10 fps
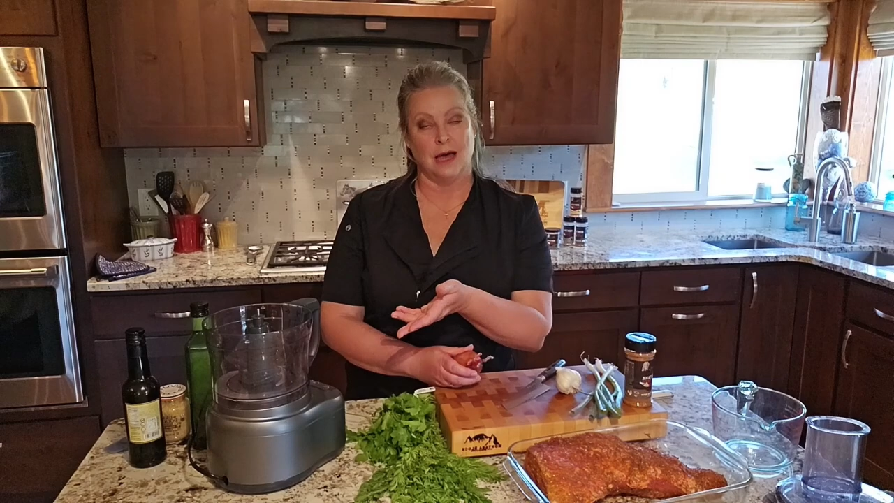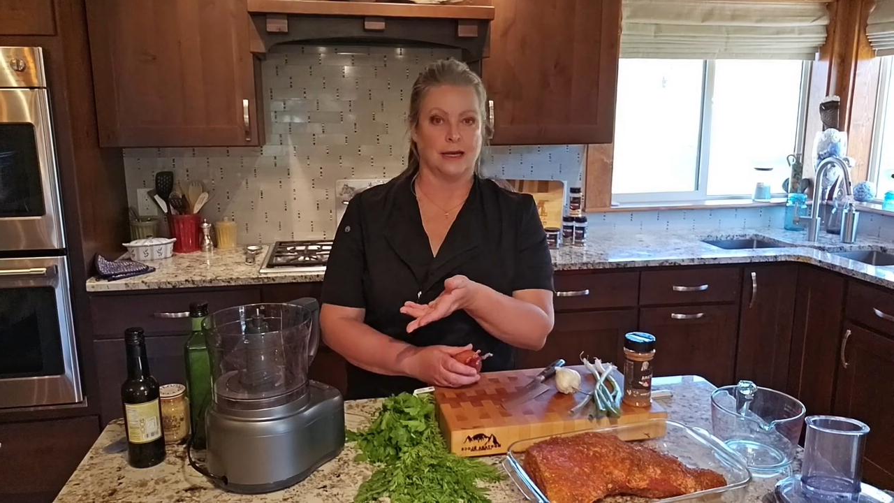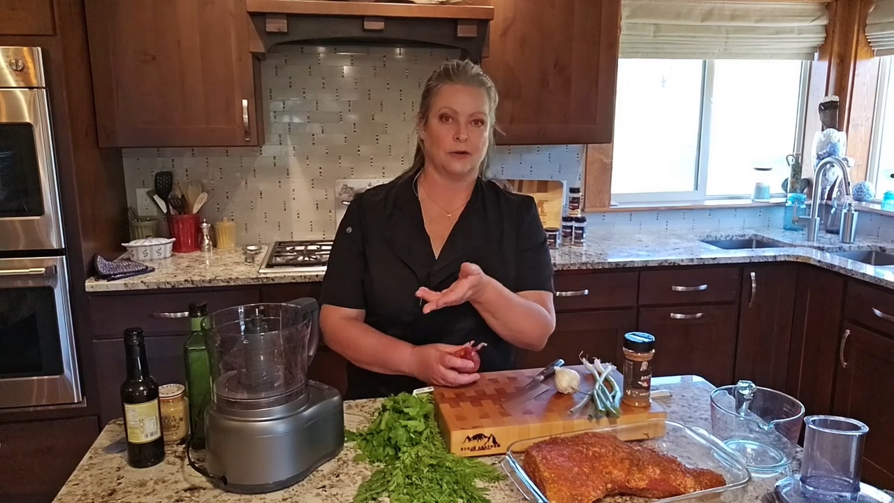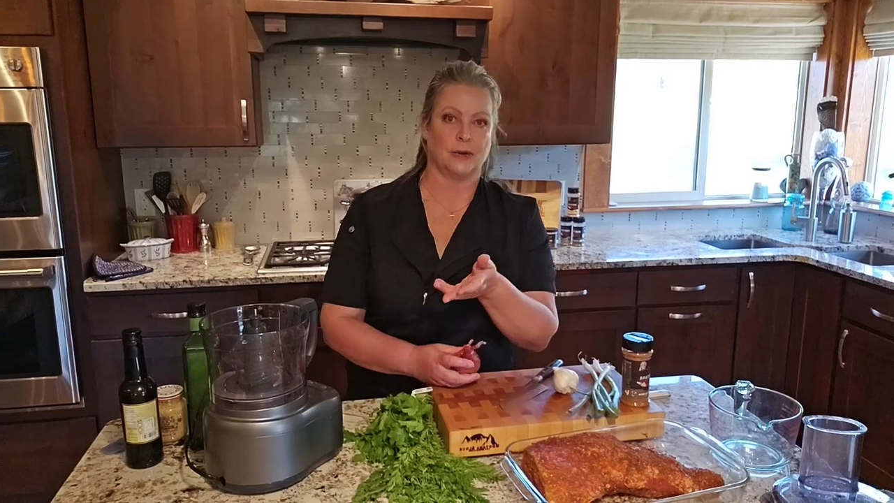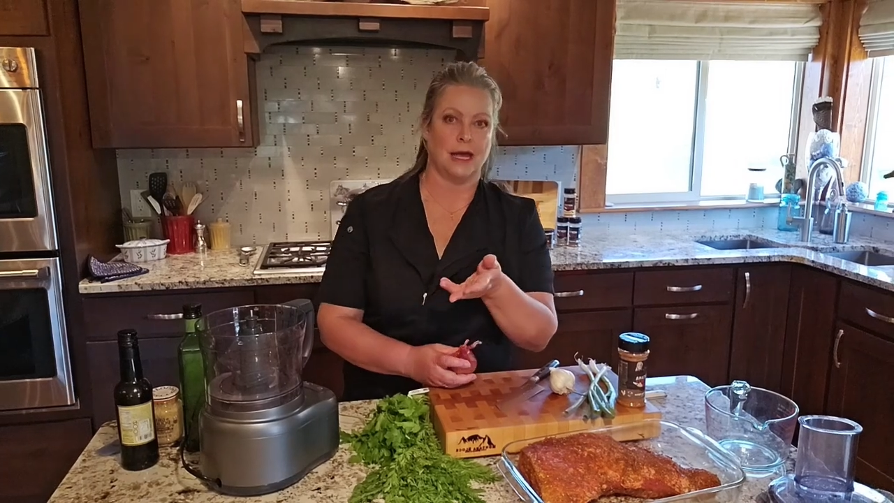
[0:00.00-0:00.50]
I
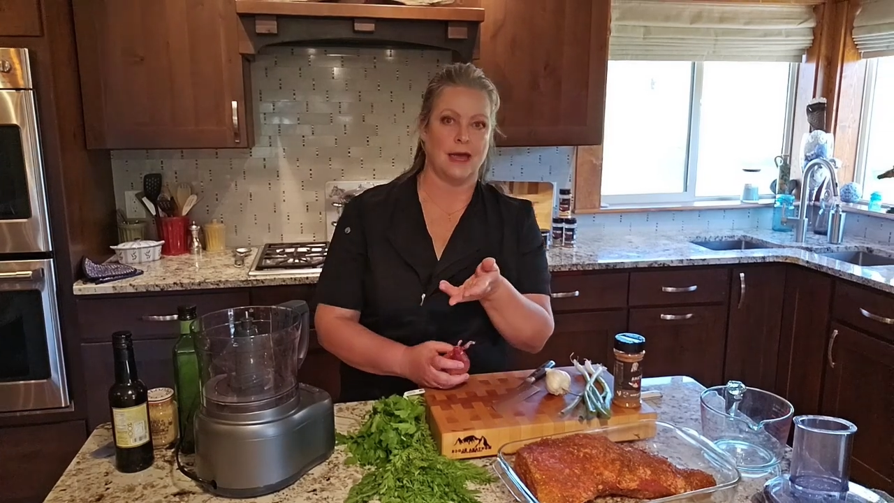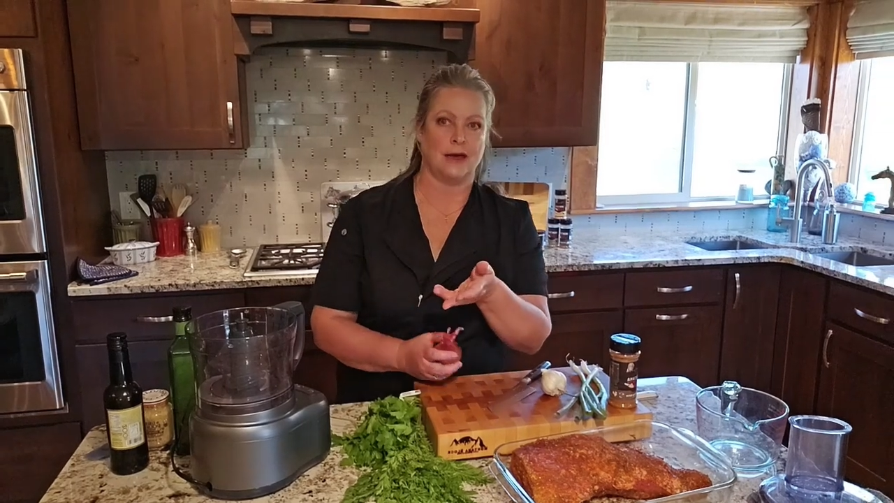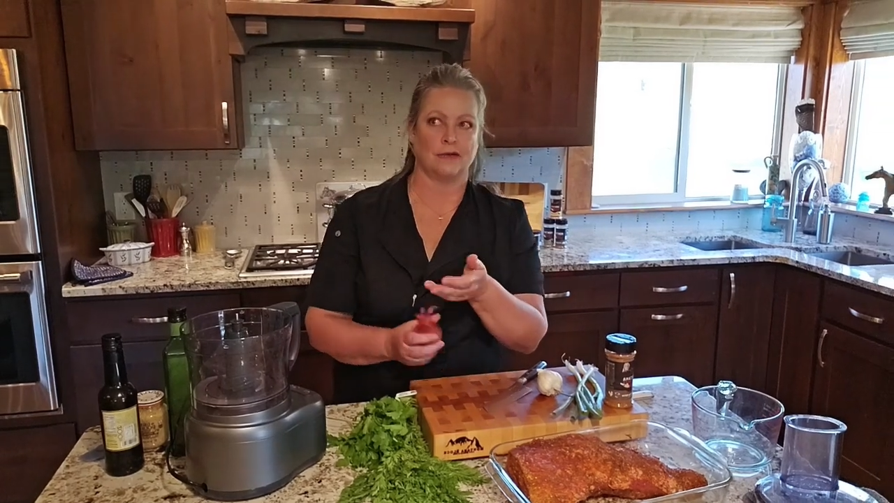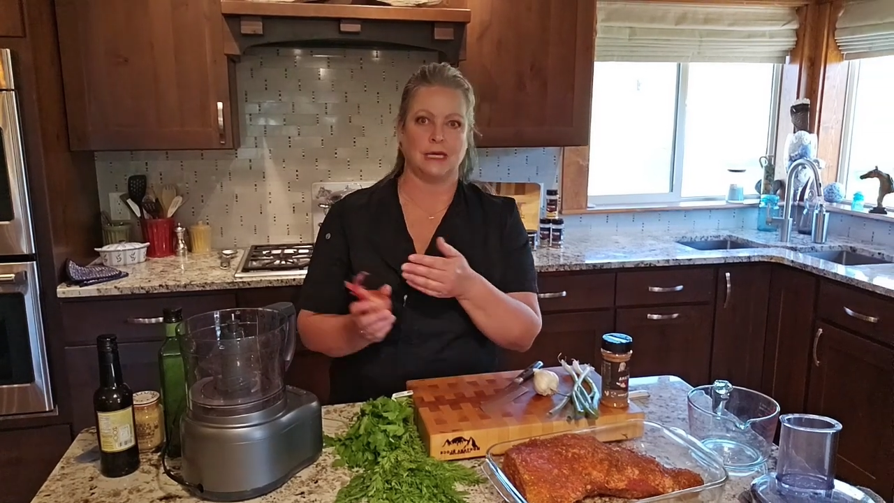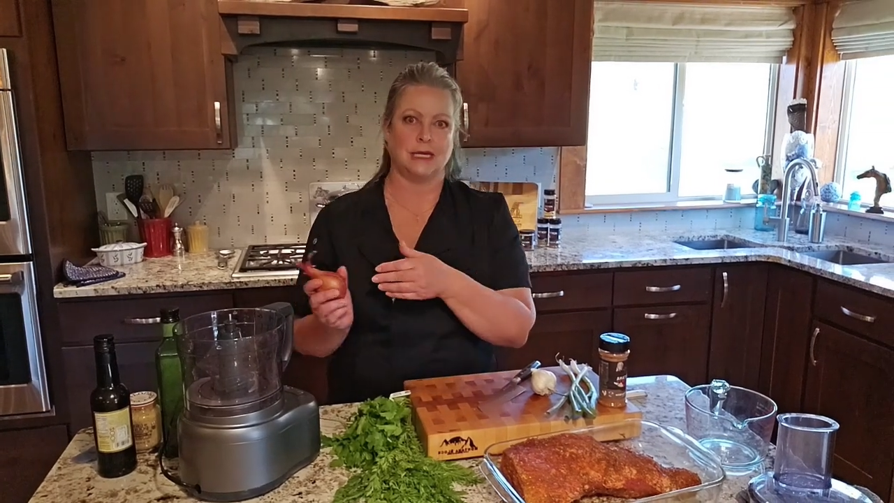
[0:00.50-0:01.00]
don't wanna
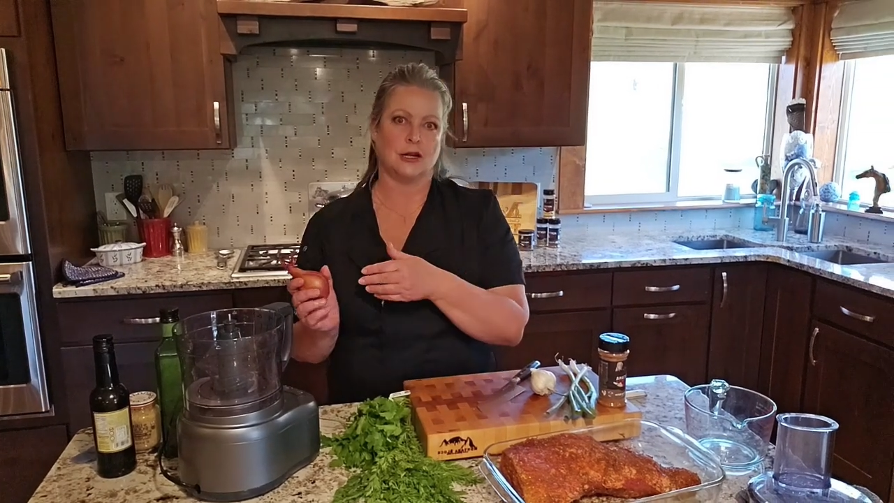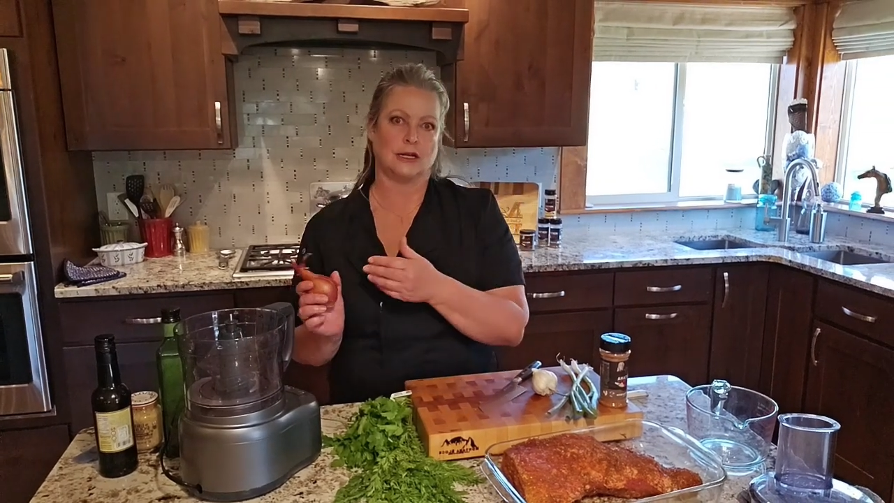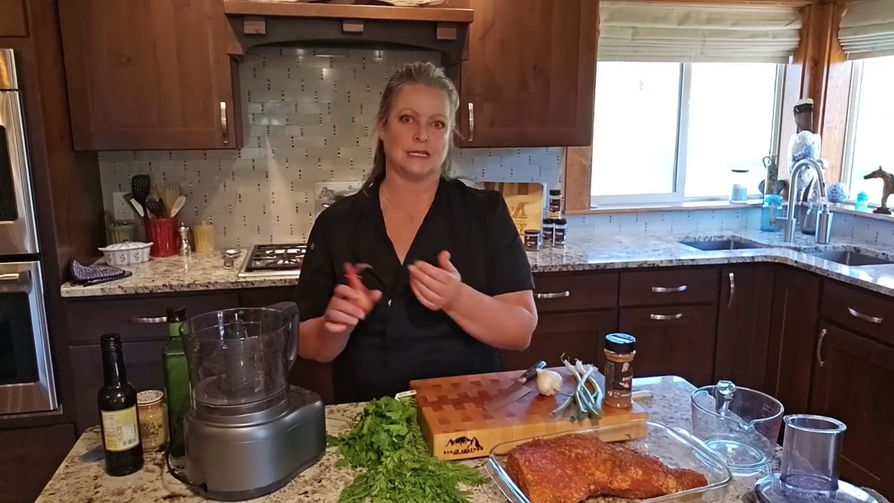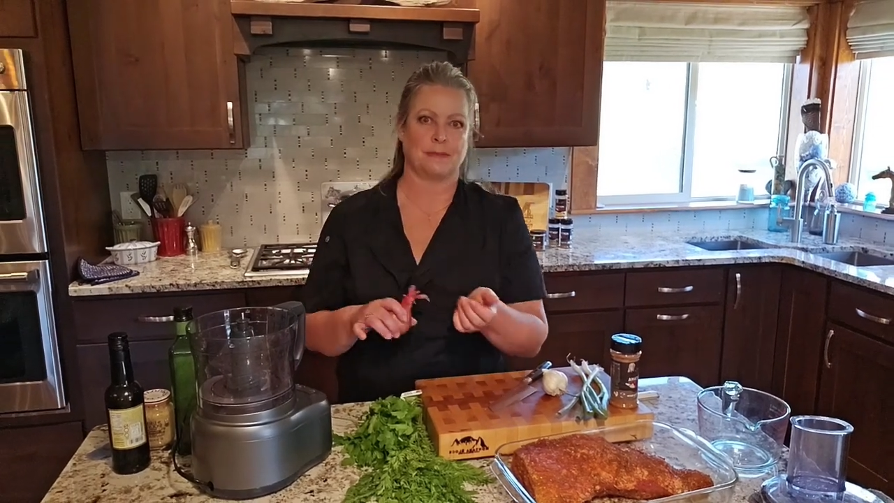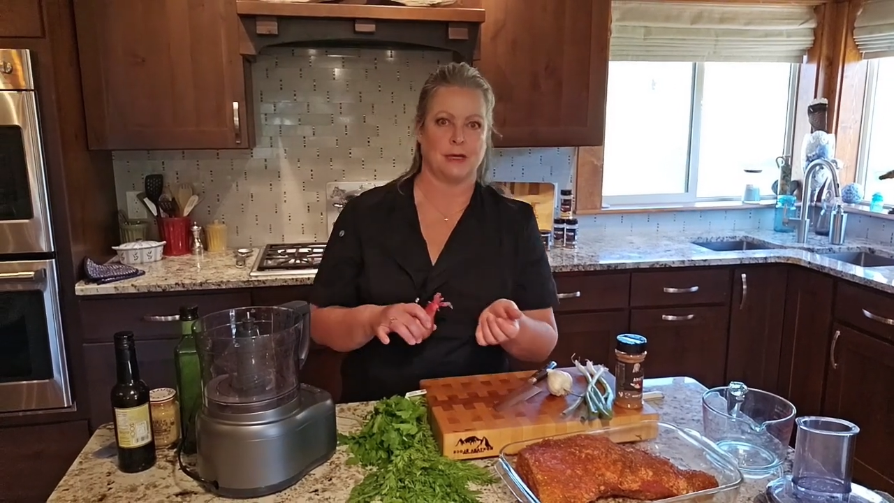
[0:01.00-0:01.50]
have heat on
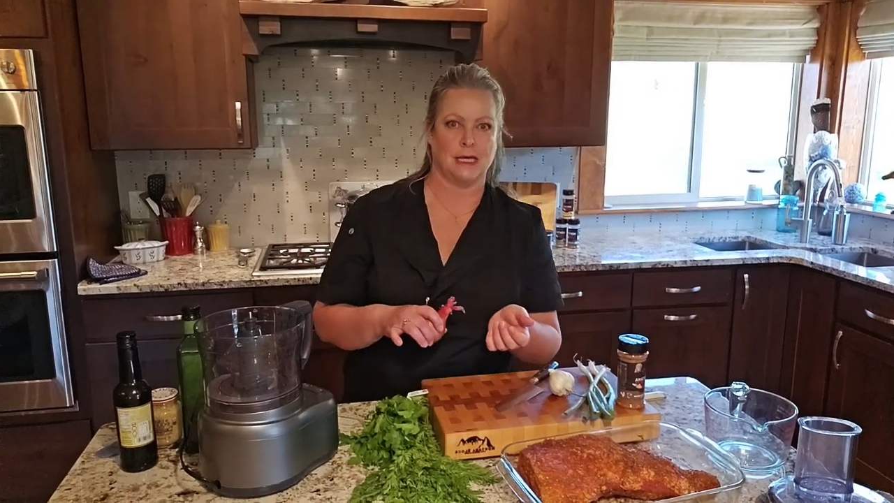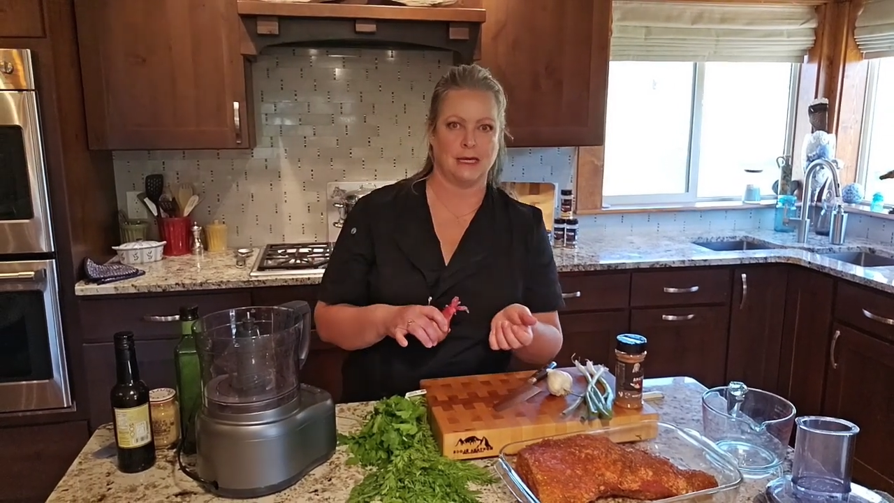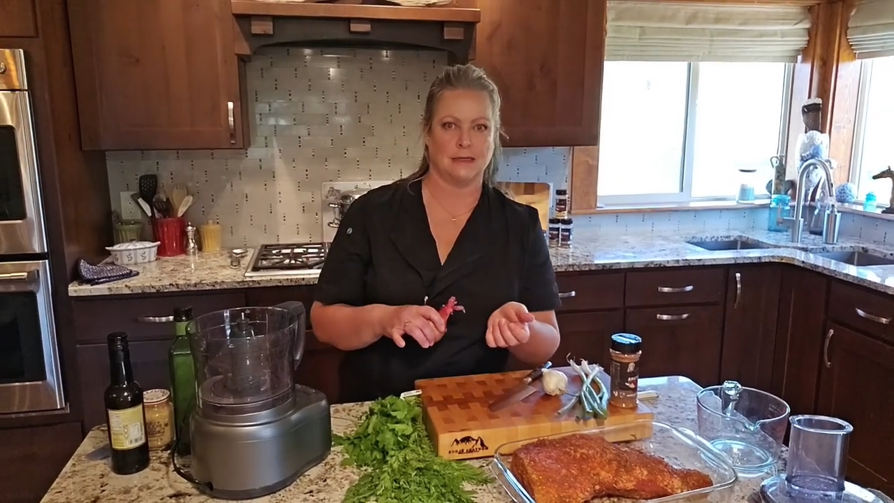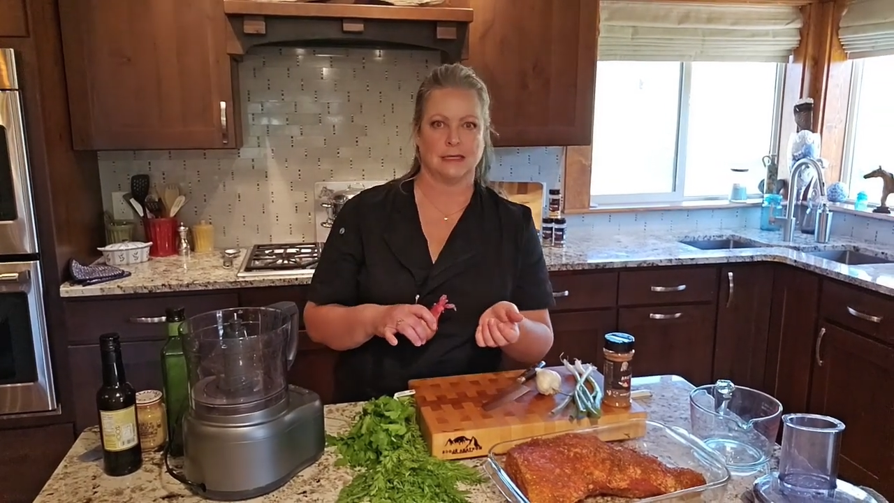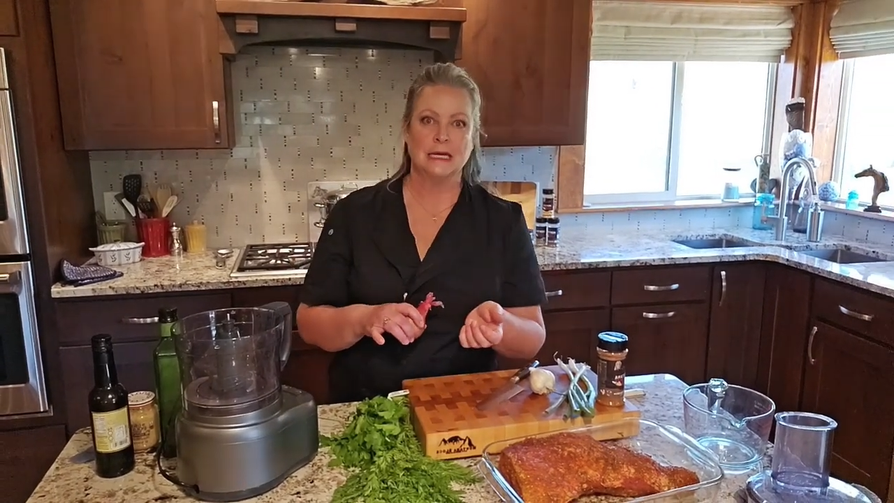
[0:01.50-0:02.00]
top of
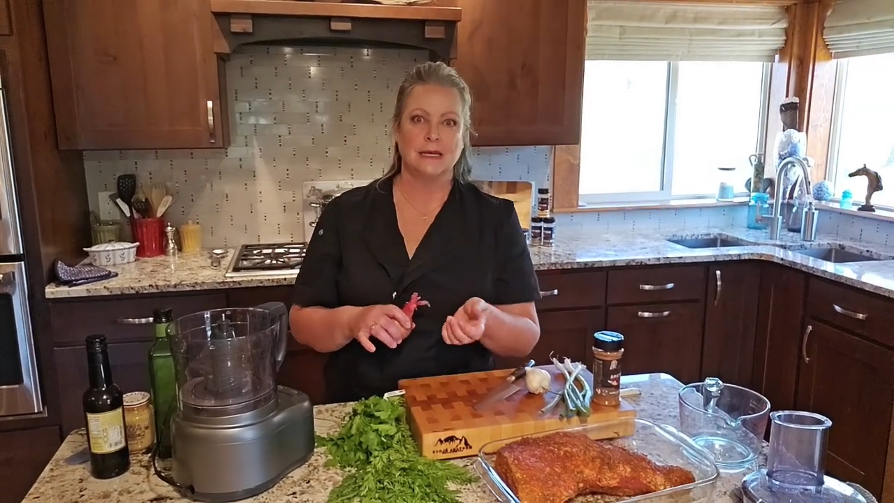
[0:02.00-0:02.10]
heat.